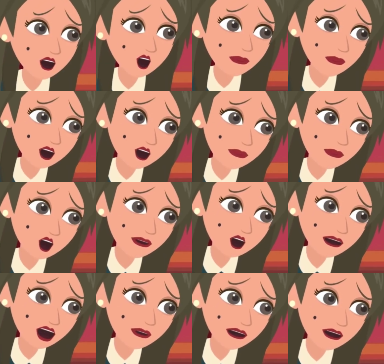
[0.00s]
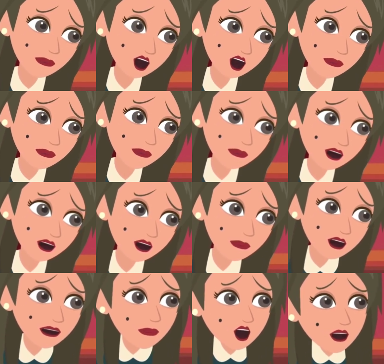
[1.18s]
how are you, Saad?" "I
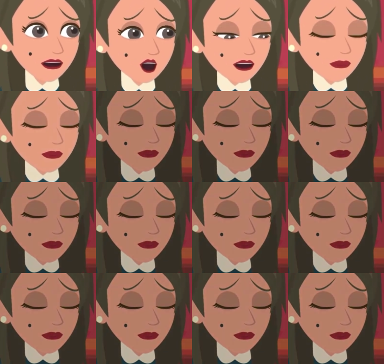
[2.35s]
am fine.